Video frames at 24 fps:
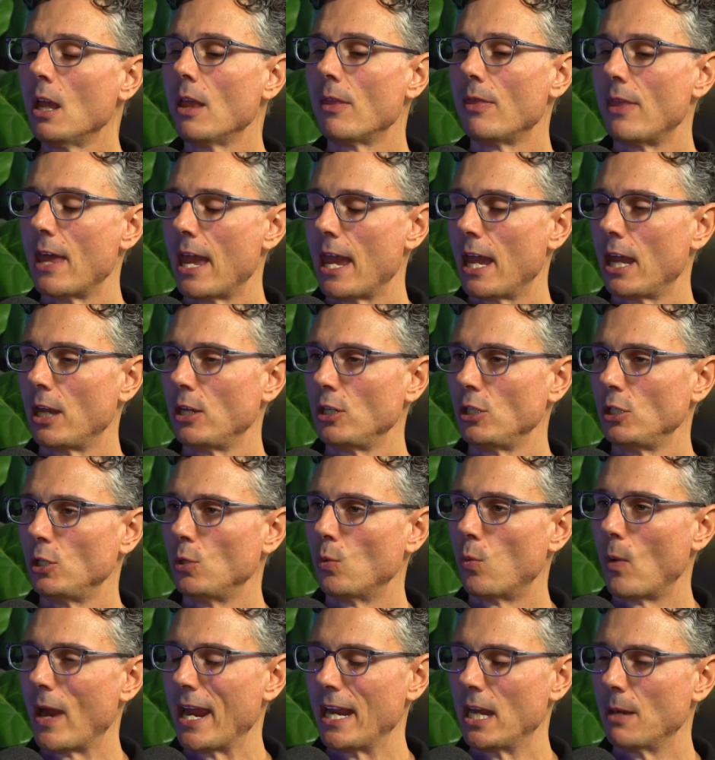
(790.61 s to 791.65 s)
Then
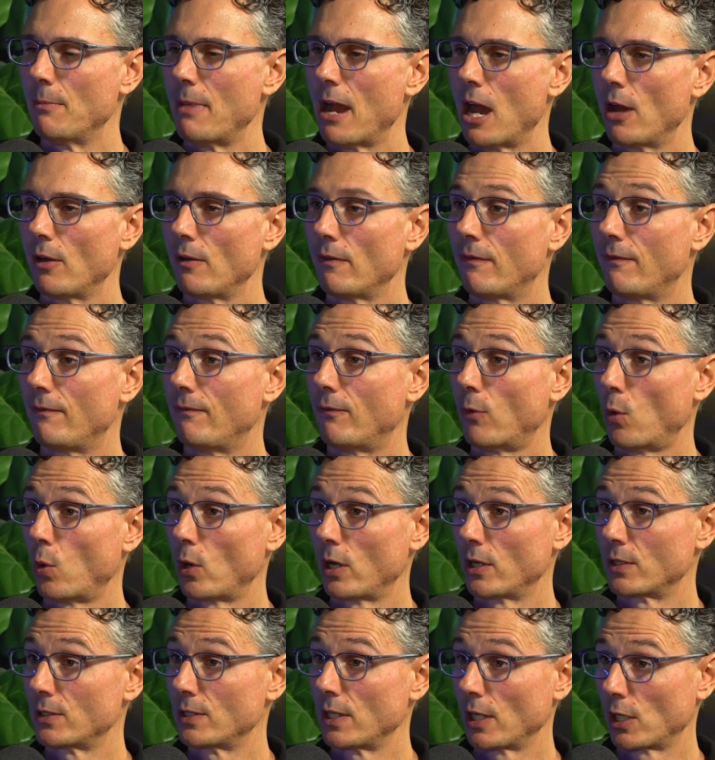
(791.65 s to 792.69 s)
you wait about 4
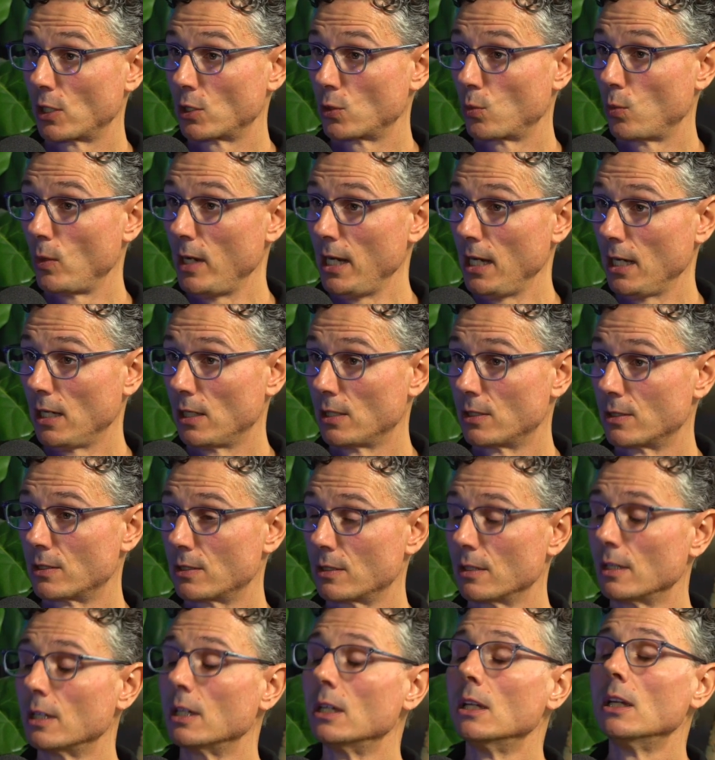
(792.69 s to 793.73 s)
to 6
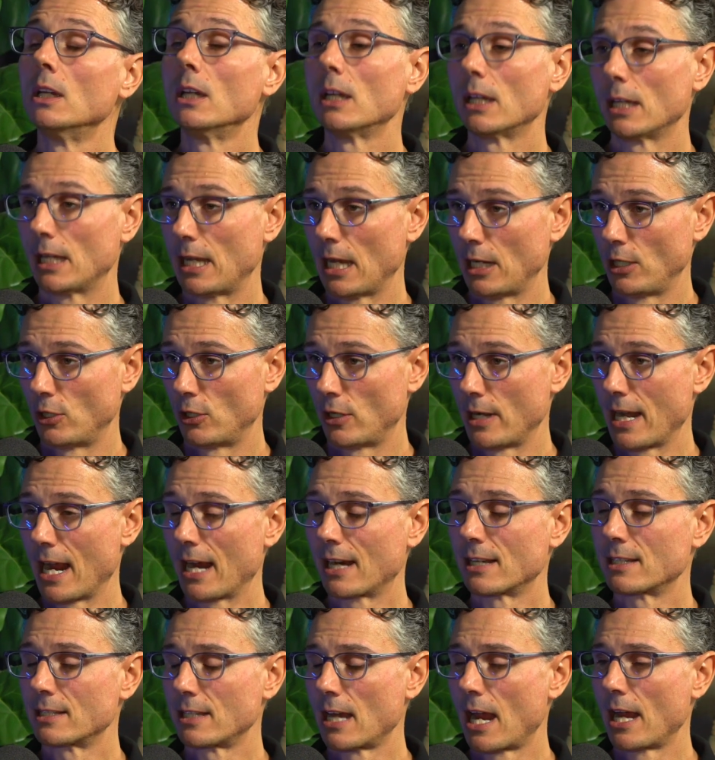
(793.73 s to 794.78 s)
weeks, get your
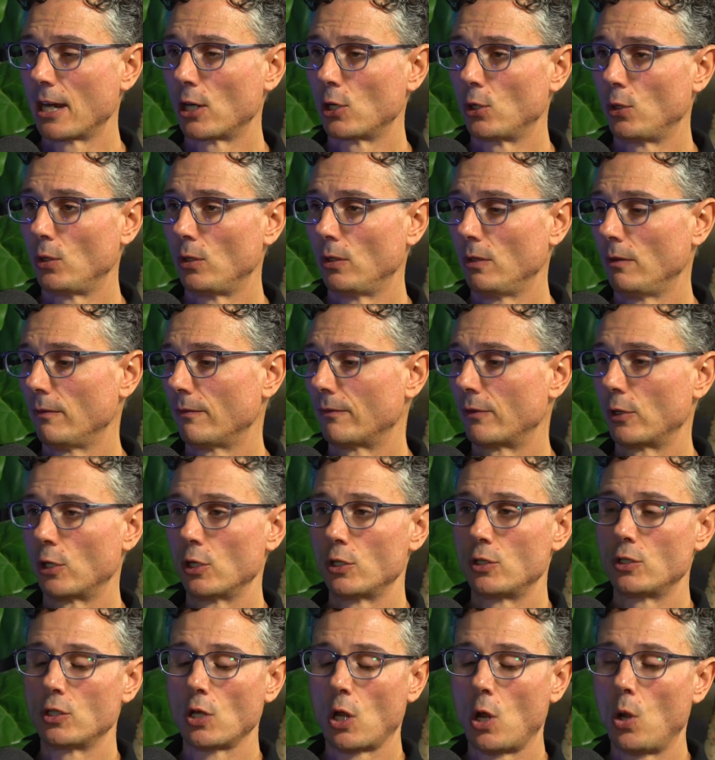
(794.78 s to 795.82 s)
next cycle, for
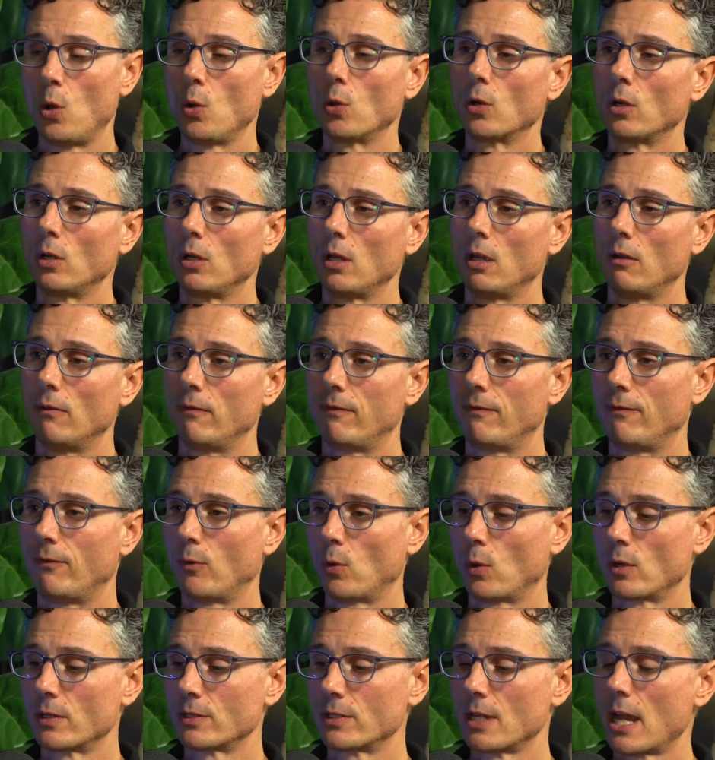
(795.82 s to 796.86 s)
a total of
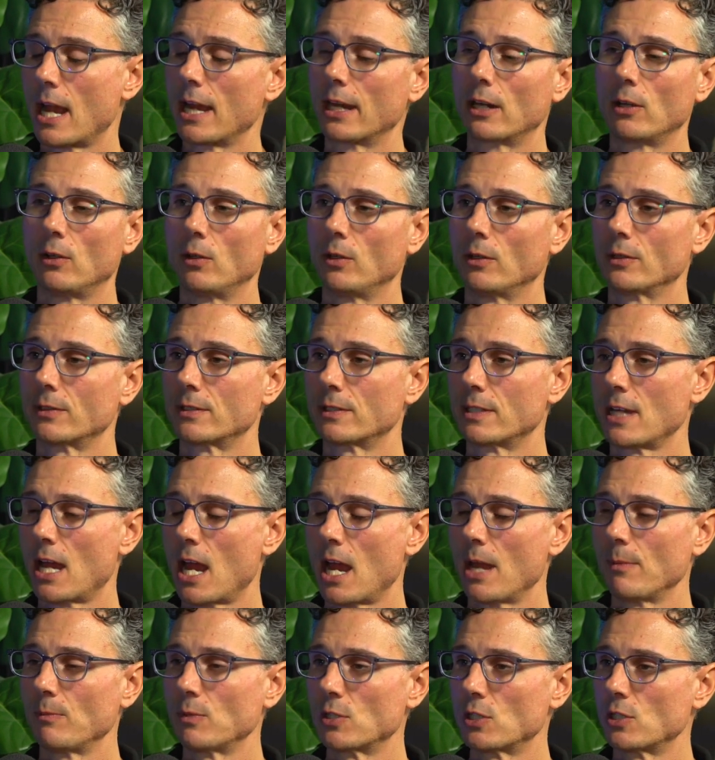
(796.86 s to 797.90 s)
4 cycles
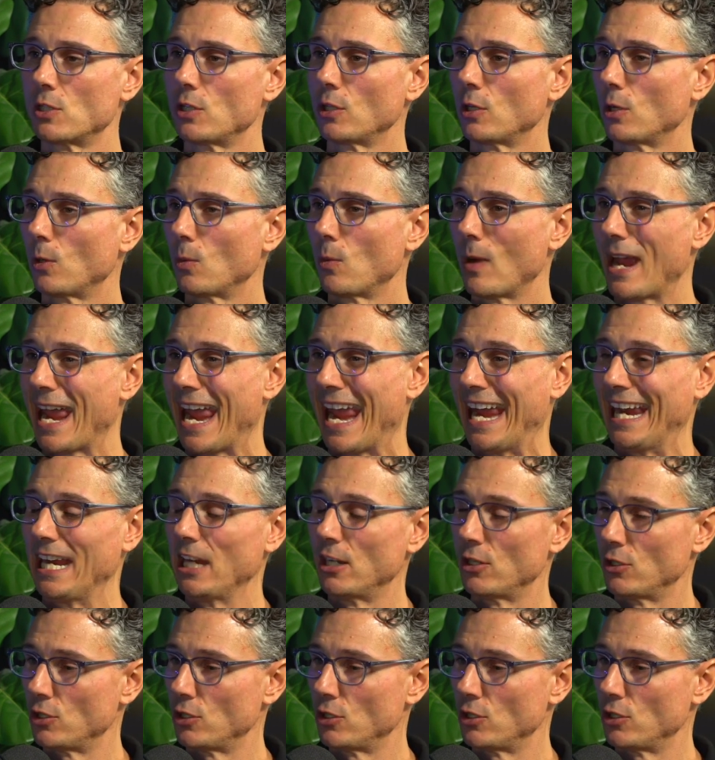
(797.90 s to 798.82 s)
times 2, 8